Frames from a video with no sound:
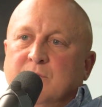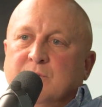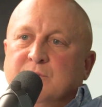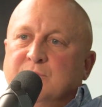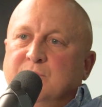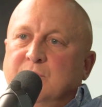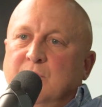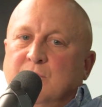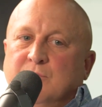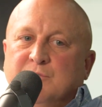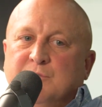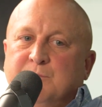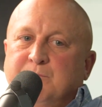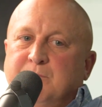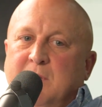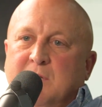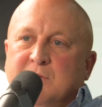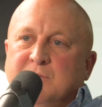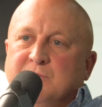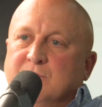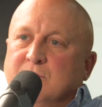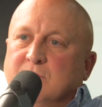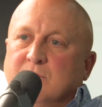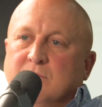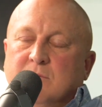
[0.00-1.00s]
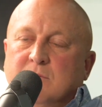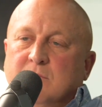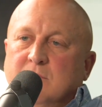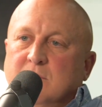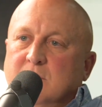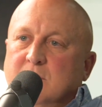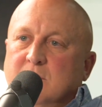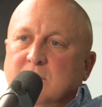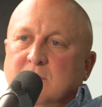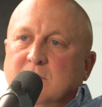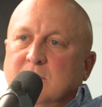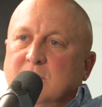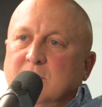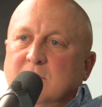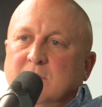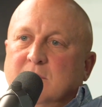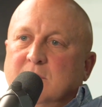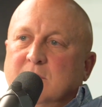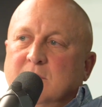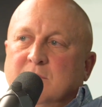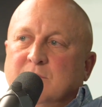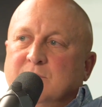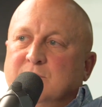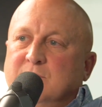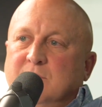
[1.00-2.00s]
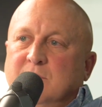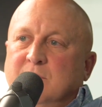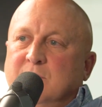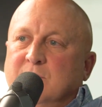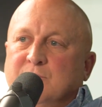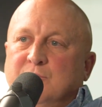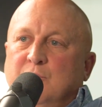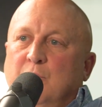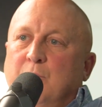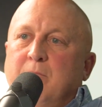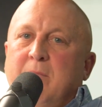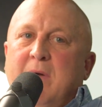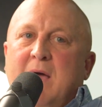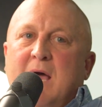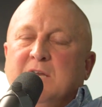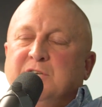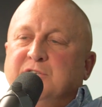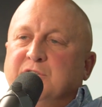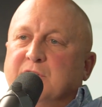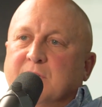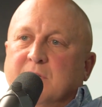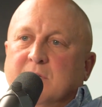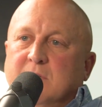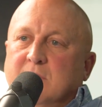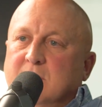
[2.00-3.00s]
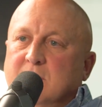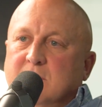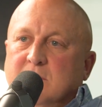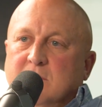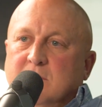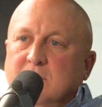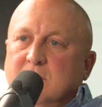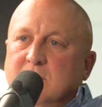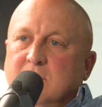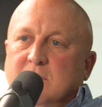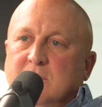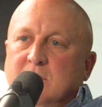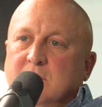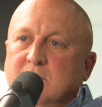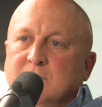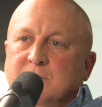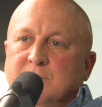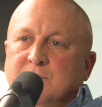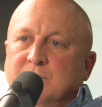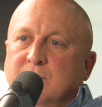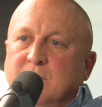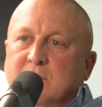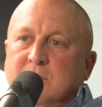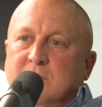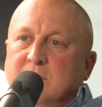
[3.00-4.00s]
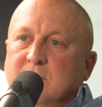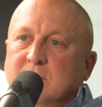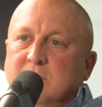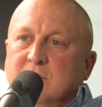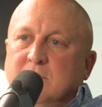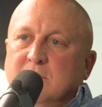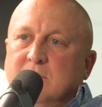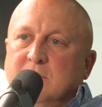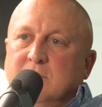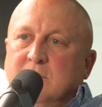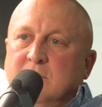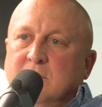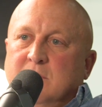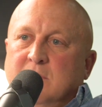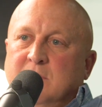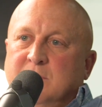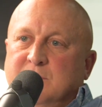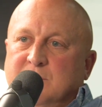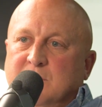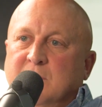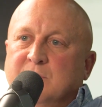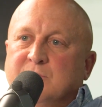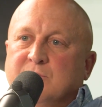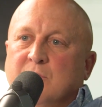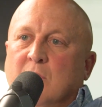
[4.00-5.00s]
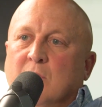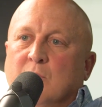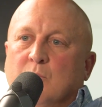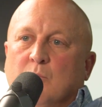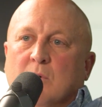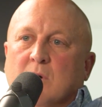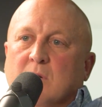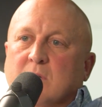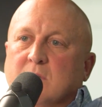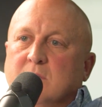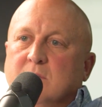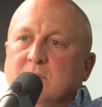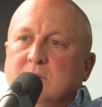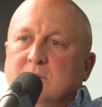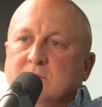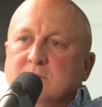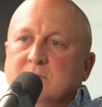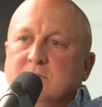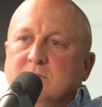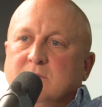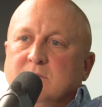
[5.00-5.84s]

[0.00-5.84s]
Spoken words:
You know, there's no special, there's no magic to it. It's hard work.